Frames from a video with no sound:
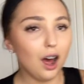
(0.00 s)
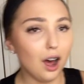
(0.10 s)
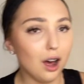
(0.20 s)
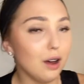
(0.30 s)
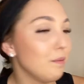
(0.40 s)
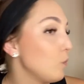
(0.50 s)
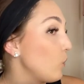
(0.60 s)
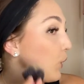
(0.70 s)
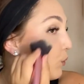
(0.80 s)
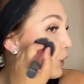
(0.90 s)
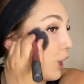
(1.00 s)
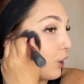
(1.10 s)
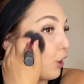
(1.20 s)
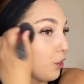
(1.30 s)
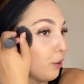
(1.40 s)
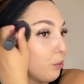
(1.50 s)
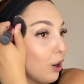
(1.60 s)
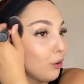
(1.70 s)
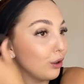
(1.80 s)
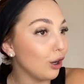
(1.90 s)
when it was like the
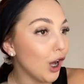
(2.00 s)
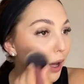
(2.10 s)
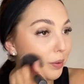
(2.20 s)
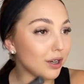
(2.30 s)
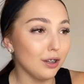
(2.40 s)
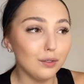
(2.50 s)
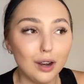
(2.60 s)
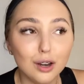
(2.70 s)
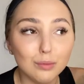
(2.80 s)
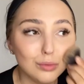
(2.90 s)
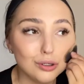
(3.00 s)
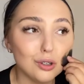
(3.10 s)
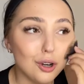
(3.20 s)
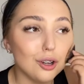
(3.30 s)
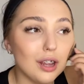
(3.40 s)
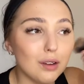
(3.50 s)
World Cup, Love Island was on,